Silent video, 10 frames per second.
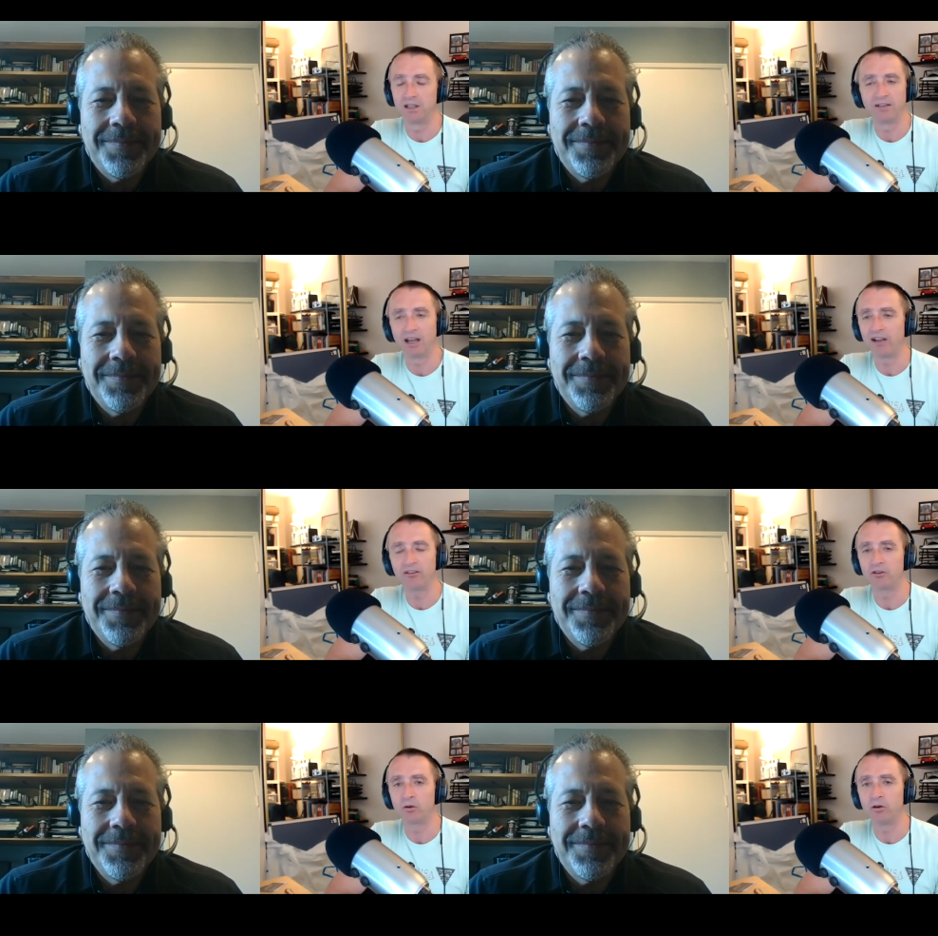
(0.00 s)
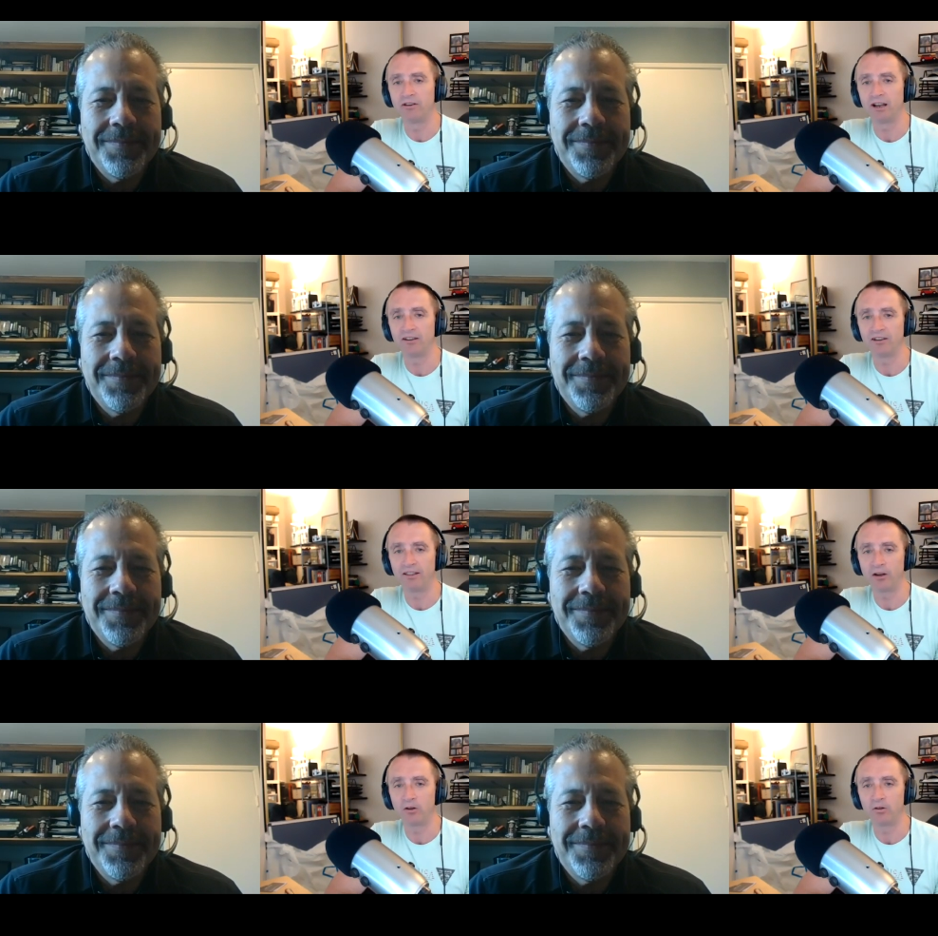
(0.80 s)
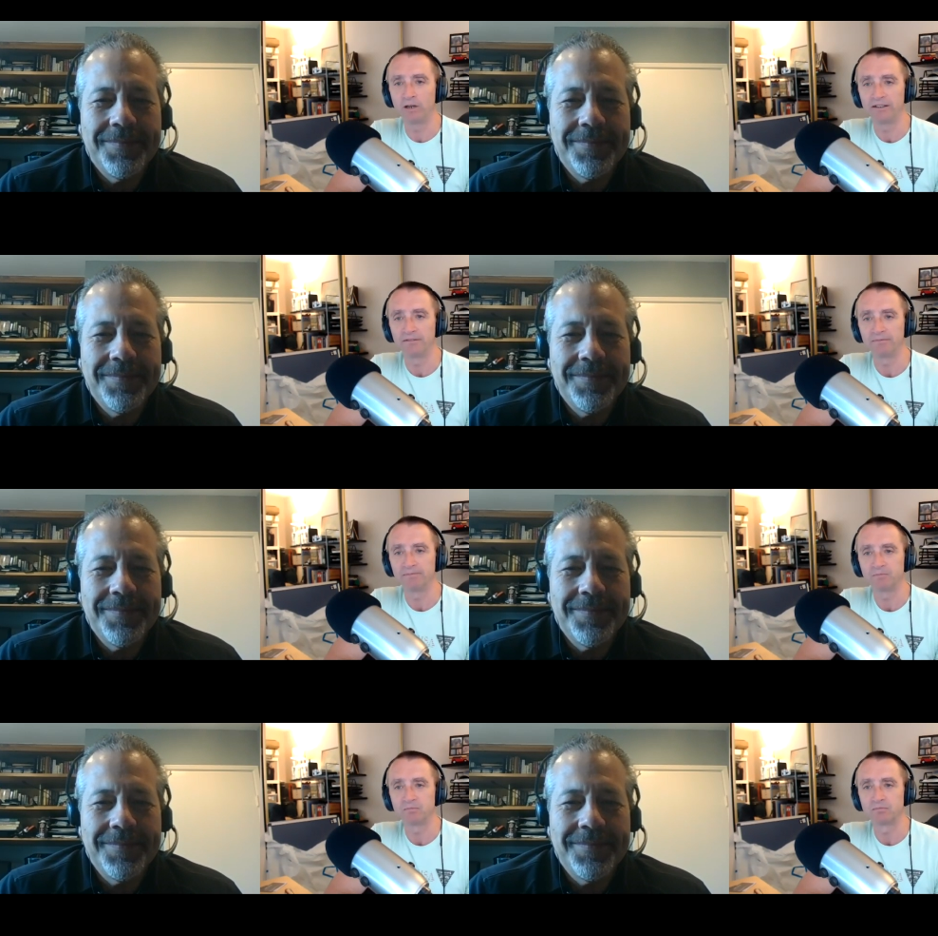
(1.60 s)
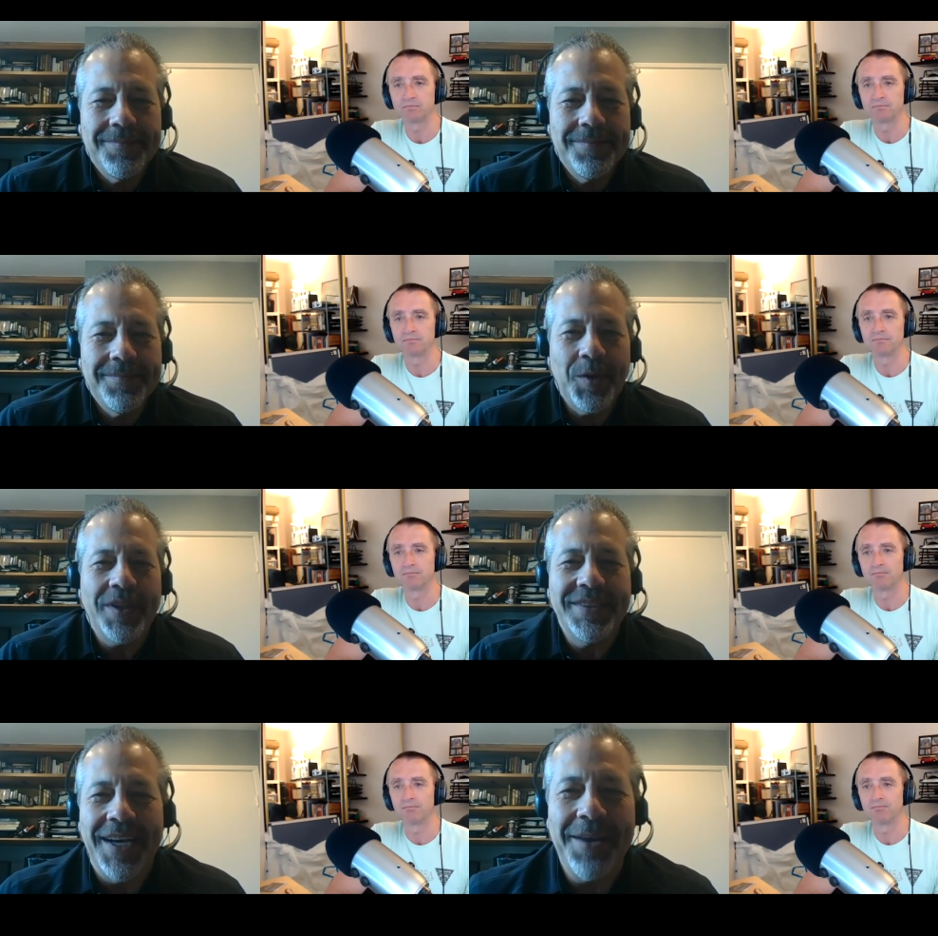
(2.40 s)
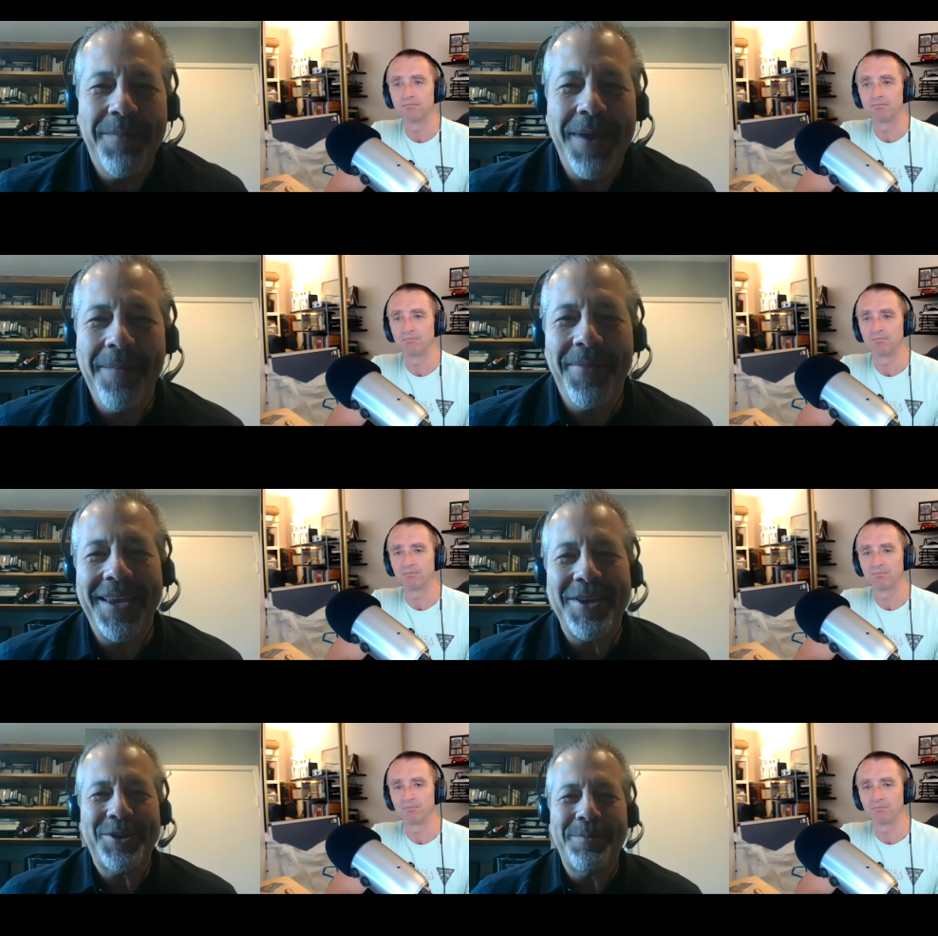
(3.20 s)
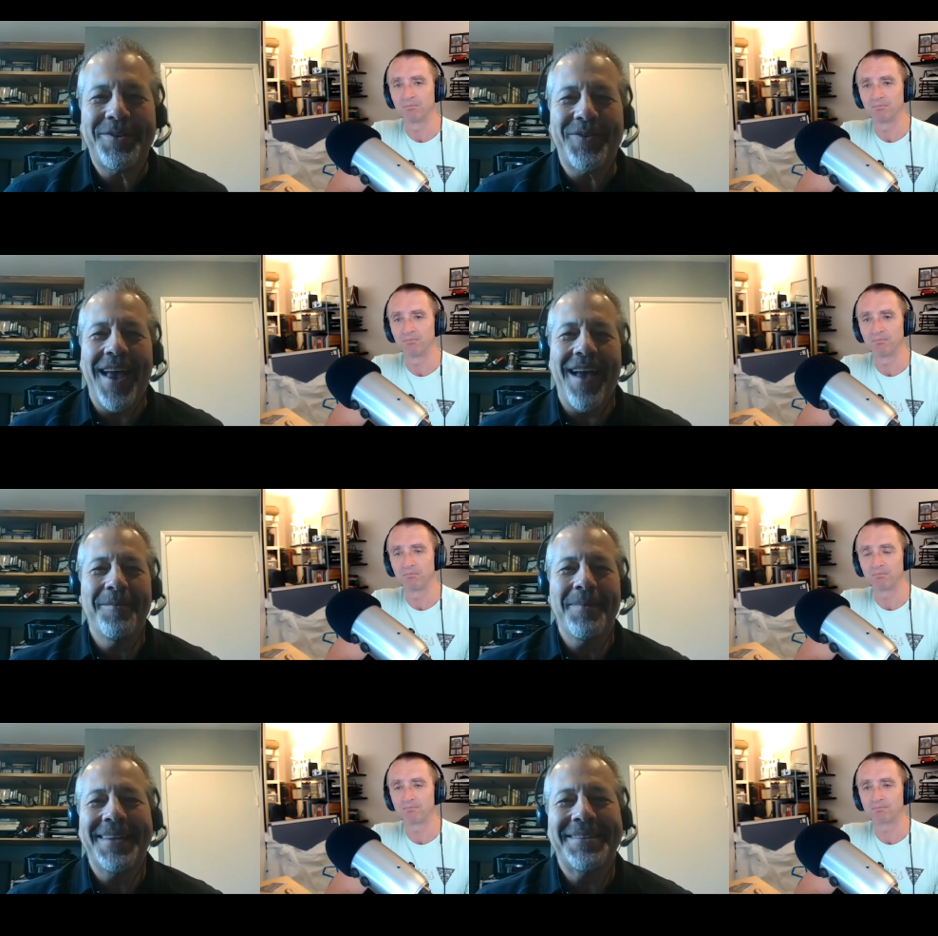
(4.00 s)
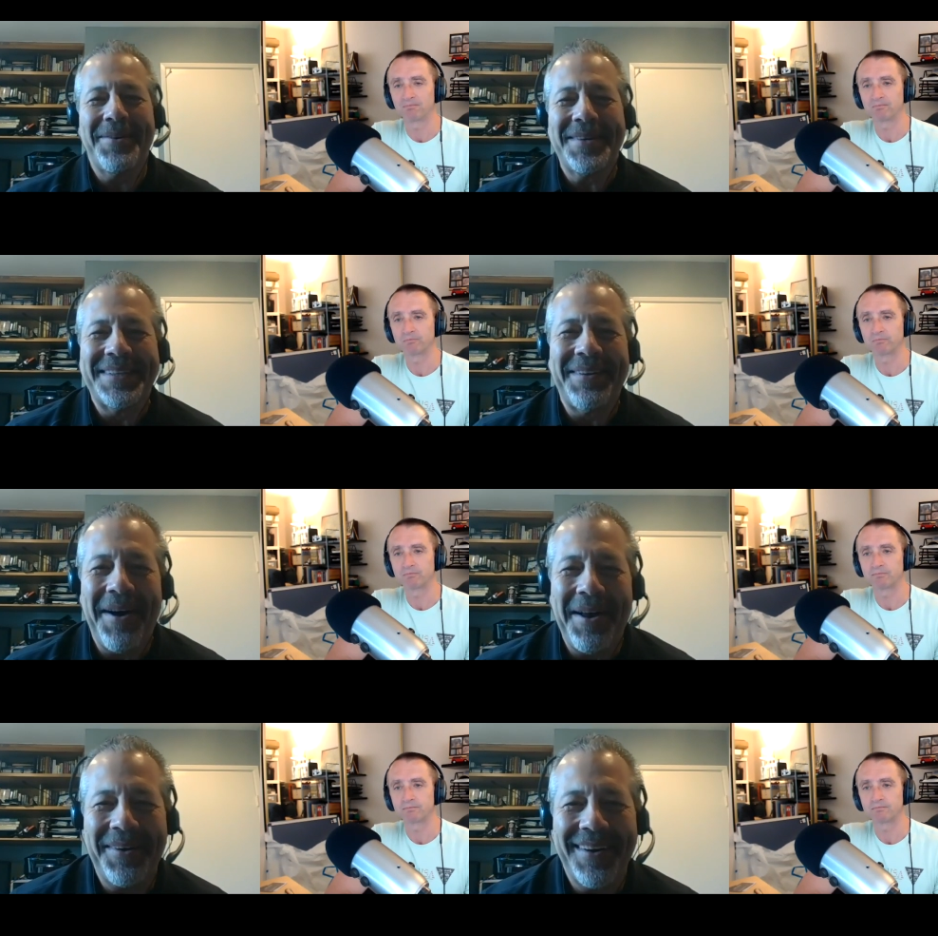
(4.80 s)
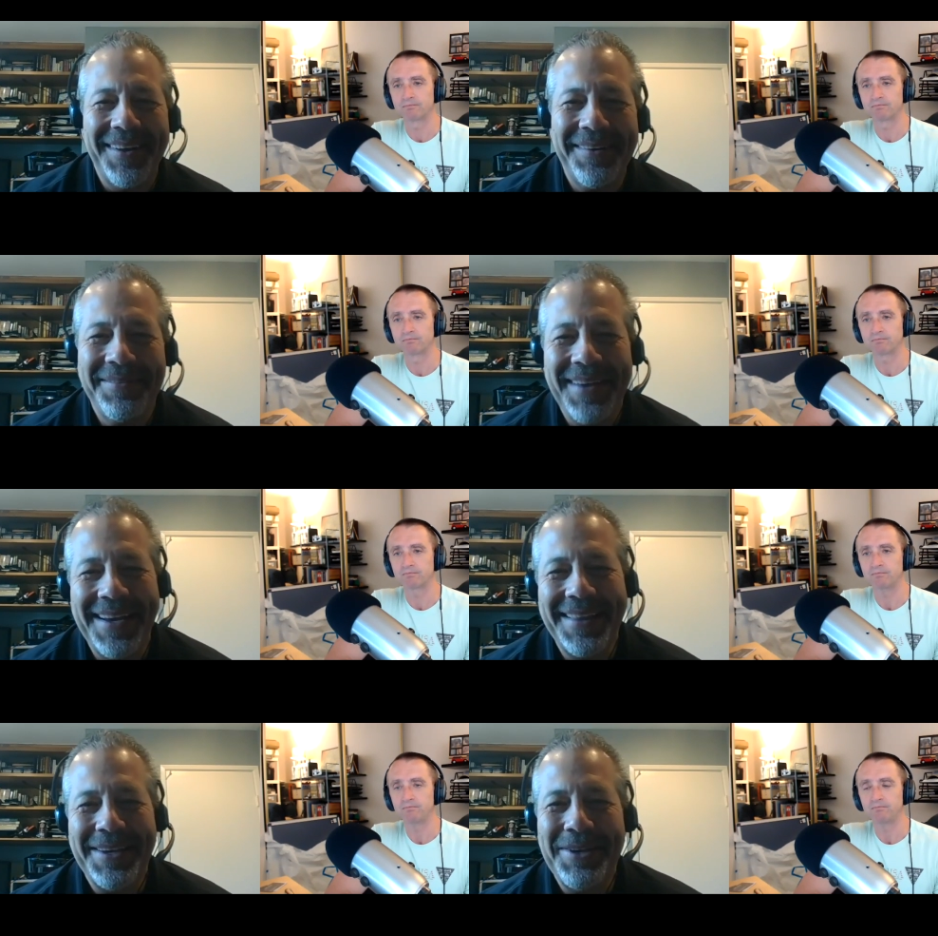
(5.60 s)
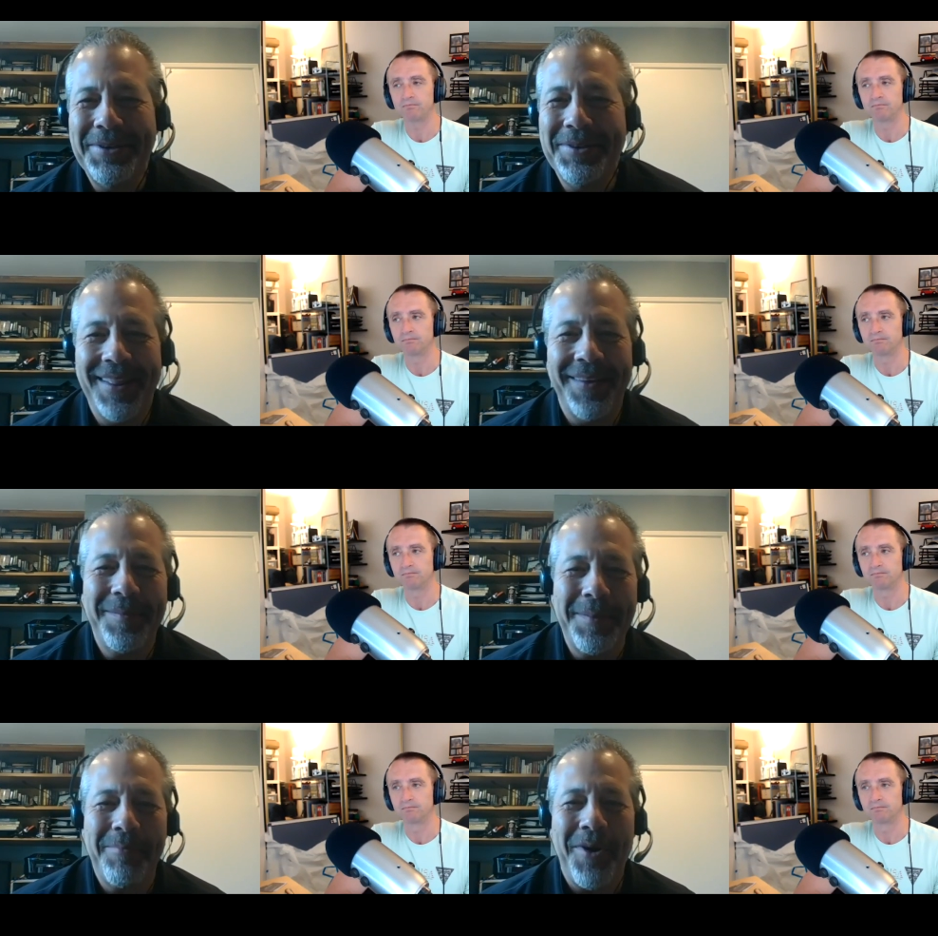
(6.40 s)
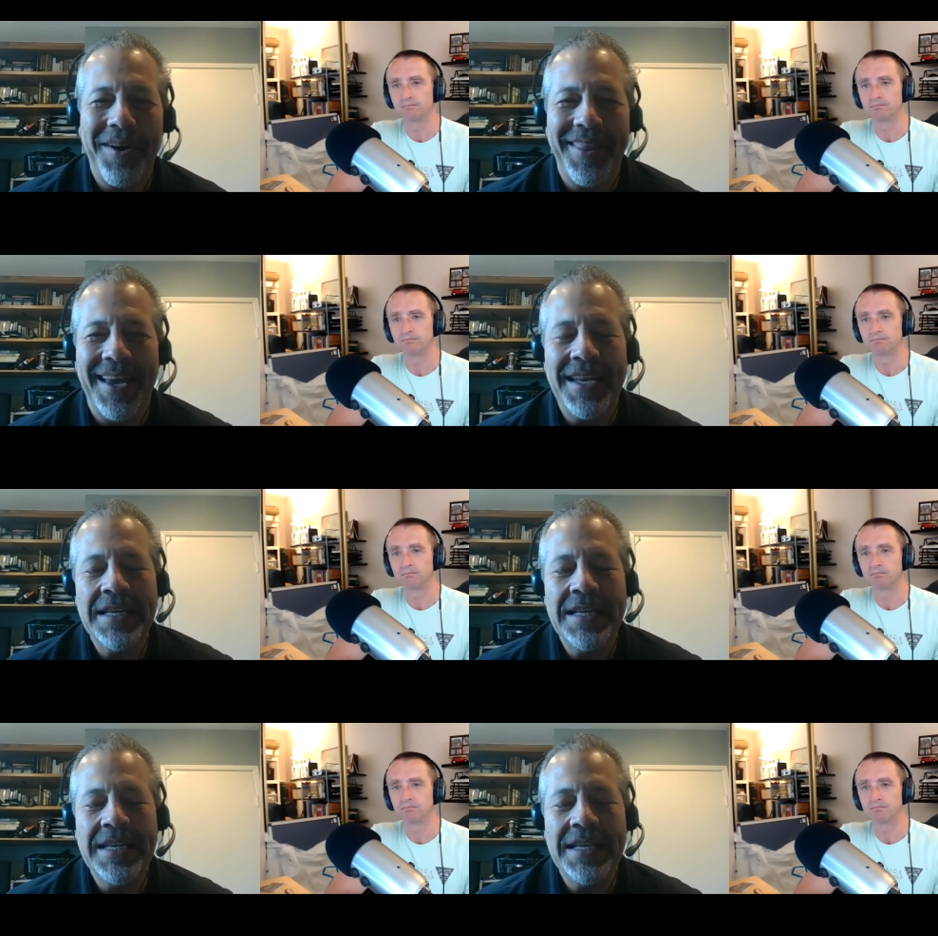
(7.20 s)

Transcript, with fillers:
Speaker 1: tell us a story. Tell us how that all went.
Speaker 2: Well, Doug and Pam, thank you so much for having me. It's always an honor. I love anything you do. I love to be a part of that.